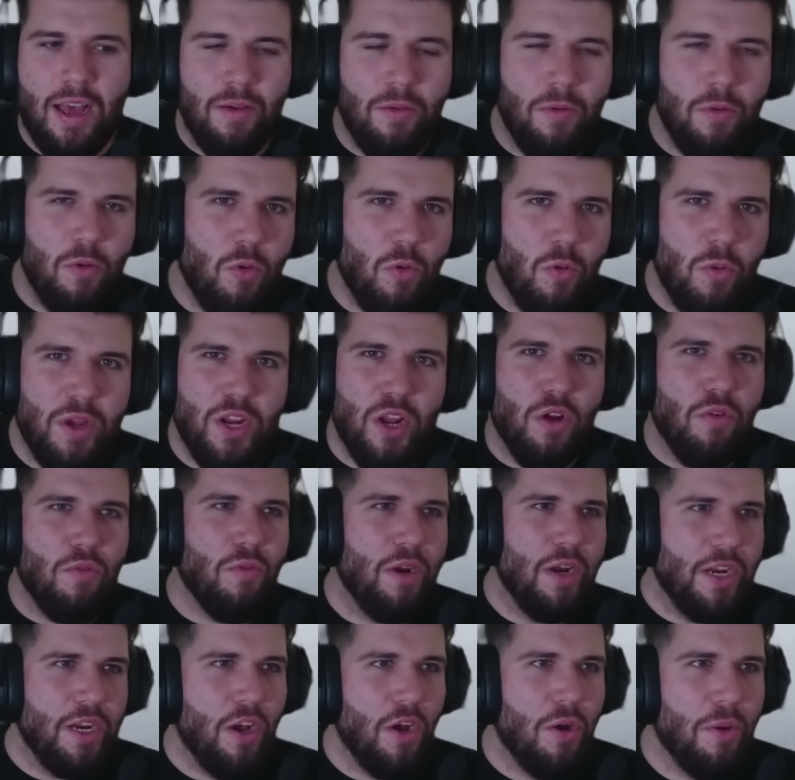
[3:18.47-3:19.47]
We don't
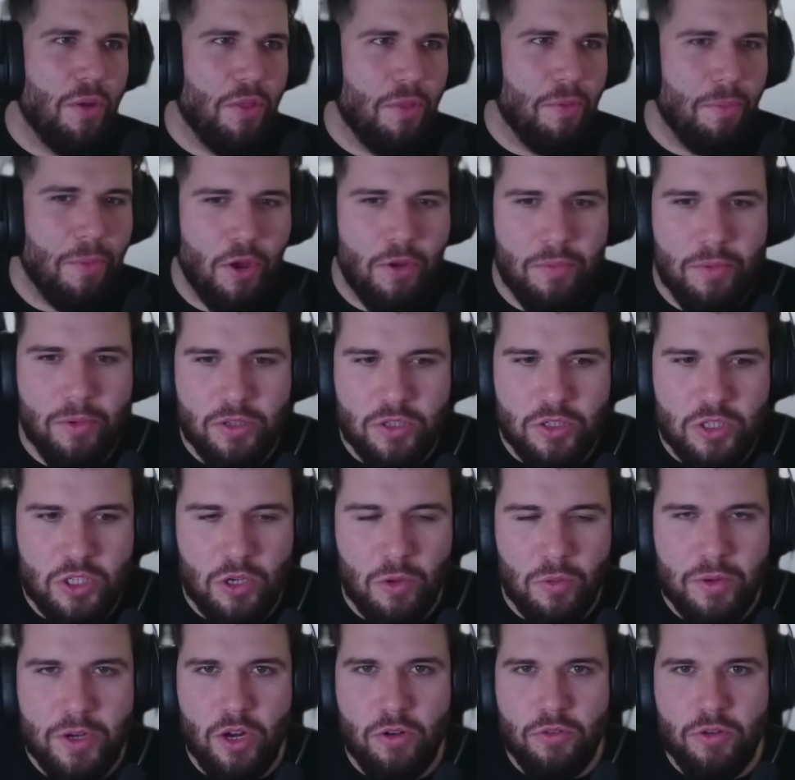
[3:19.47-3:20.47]
really know at the moment,
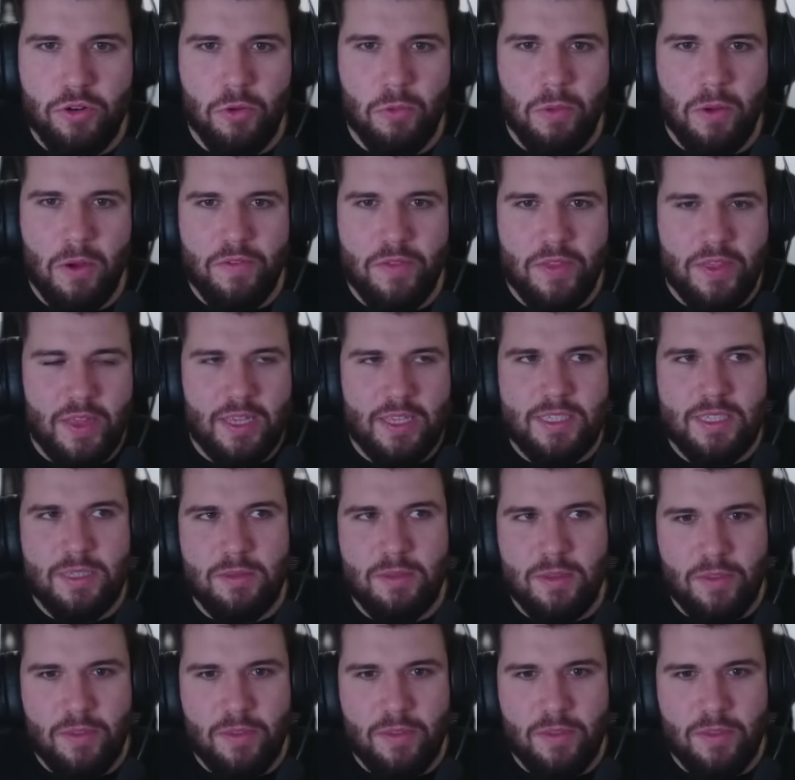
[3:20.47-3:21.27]
so we don't know whether the